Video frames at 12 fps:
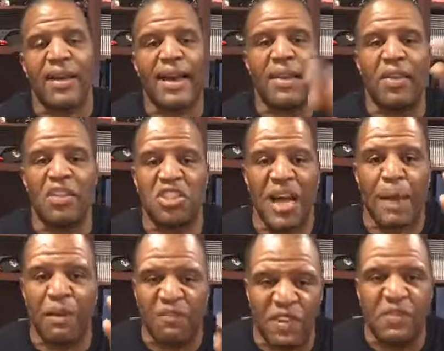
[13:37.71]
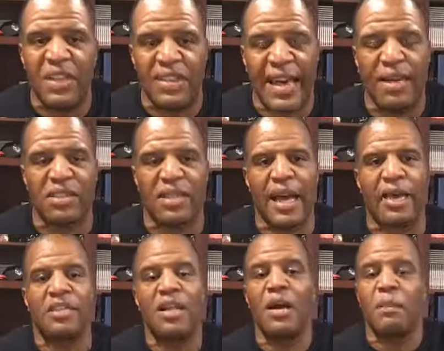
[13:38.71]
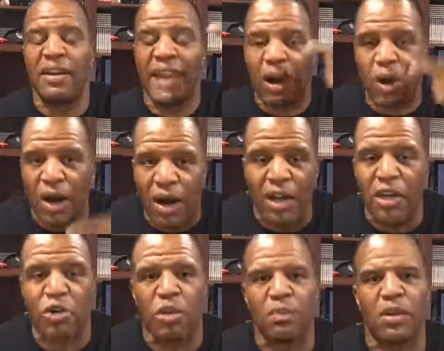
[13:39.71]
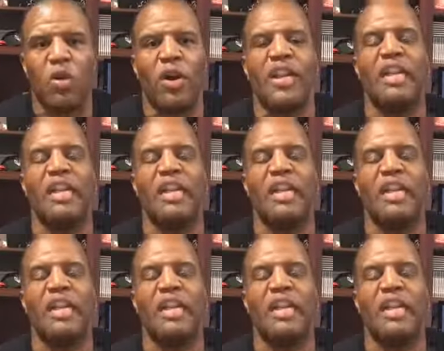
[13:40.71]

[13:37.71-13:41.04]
got another job at $50,000, but now are underemployed.